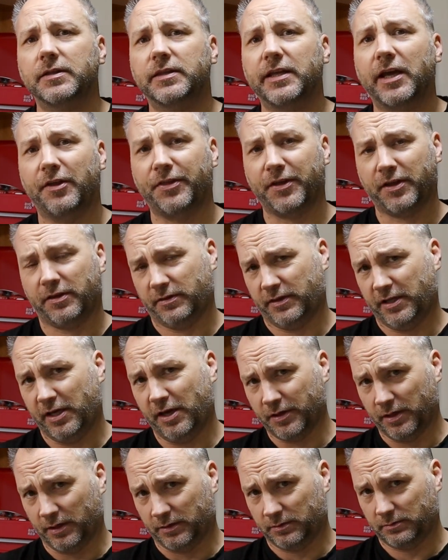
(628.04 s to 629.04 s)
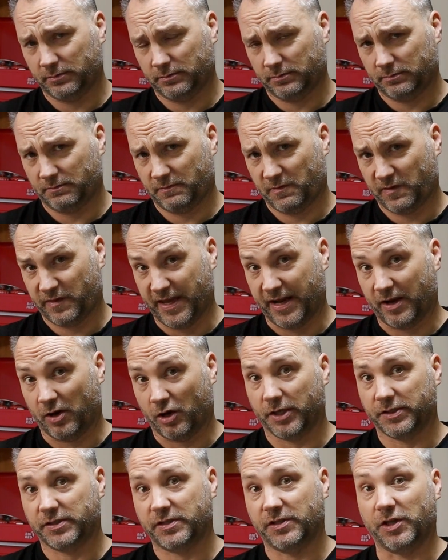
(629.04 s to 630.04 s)
The other thing I
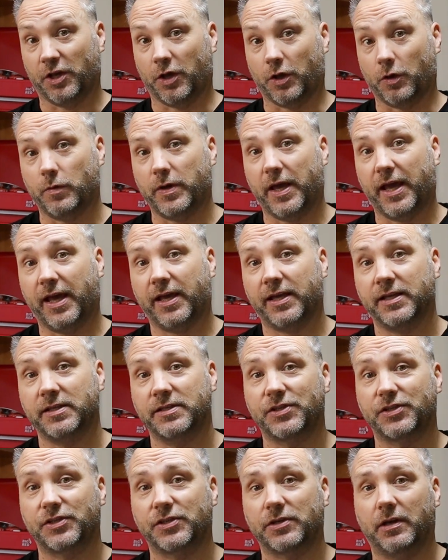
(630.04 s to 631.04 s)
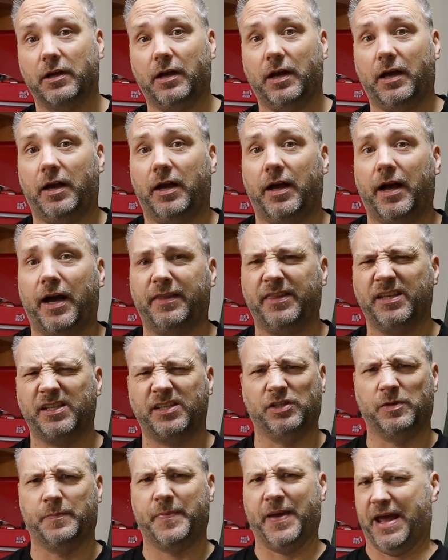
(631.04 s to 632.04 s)
like to do is, and
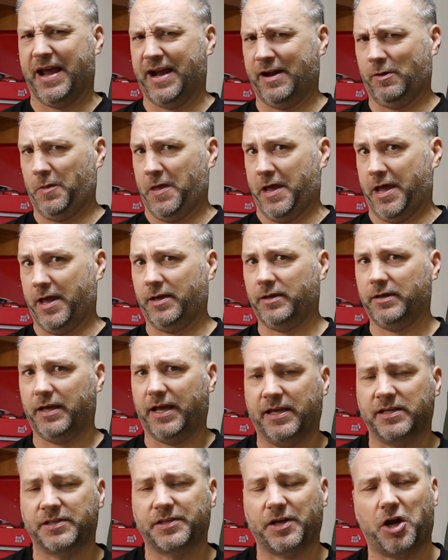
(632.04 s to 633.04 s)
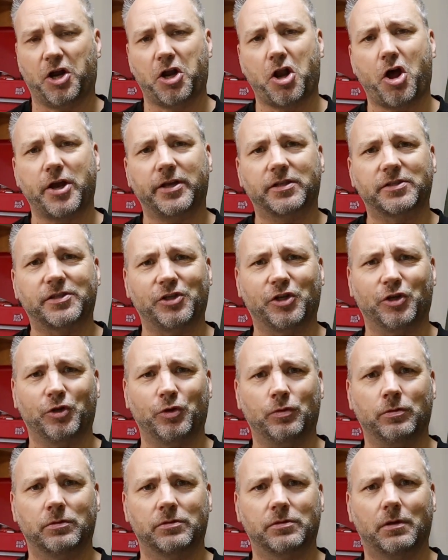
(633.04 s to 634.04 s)
this is a bit out there, is I like to
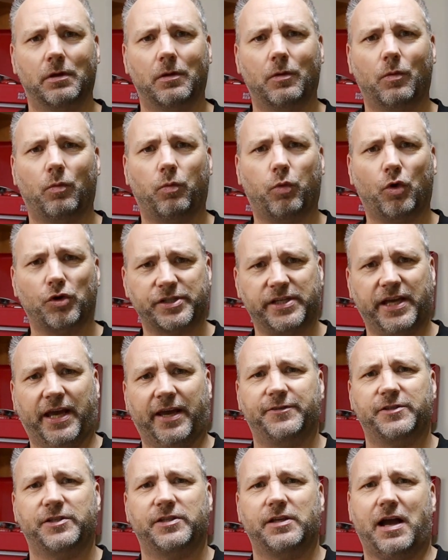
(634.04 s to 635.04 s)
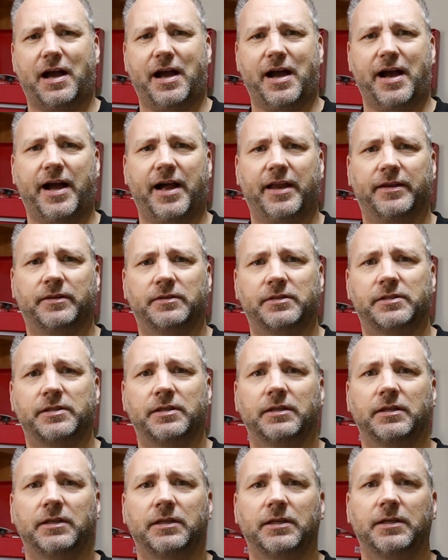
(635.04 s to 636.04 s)
do what ifs and
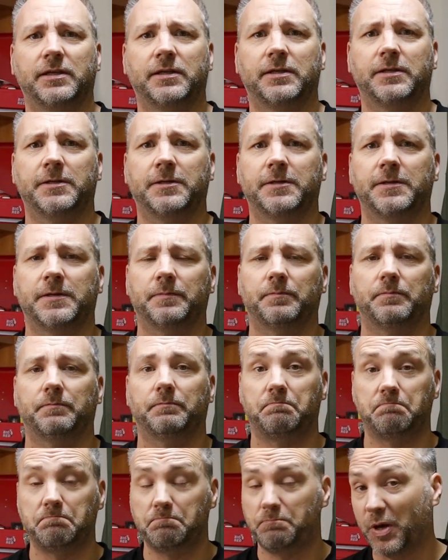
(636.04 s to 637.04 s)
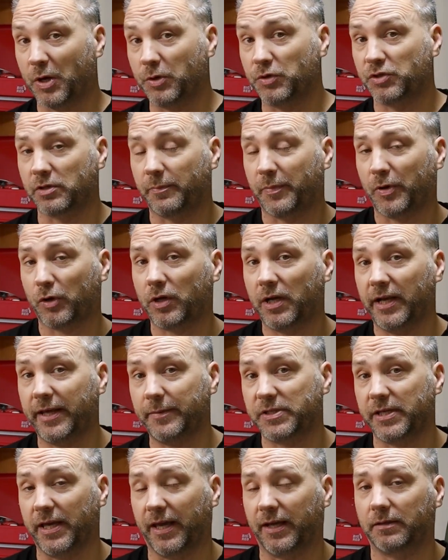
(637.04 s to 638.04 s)

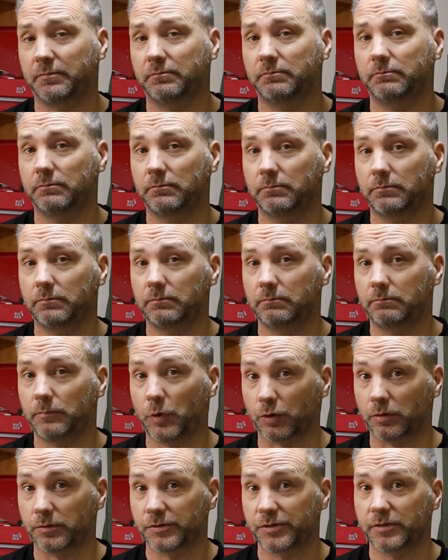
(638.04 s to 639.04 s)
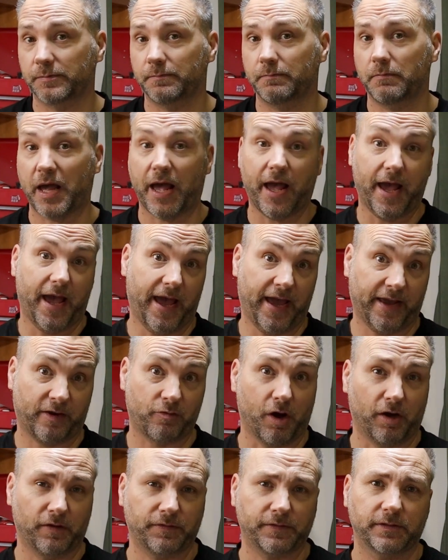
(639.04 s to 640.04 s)
post-apocalyptic models,
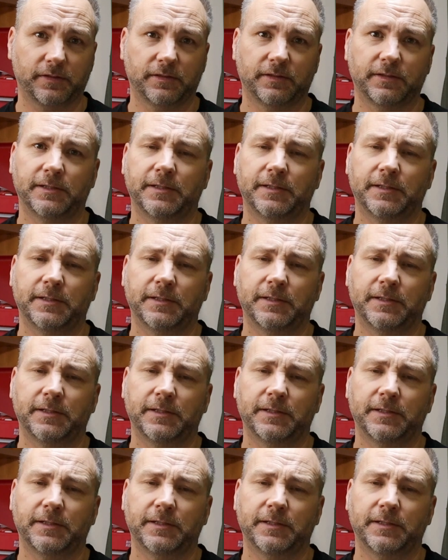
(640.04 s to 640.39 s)
aircraft.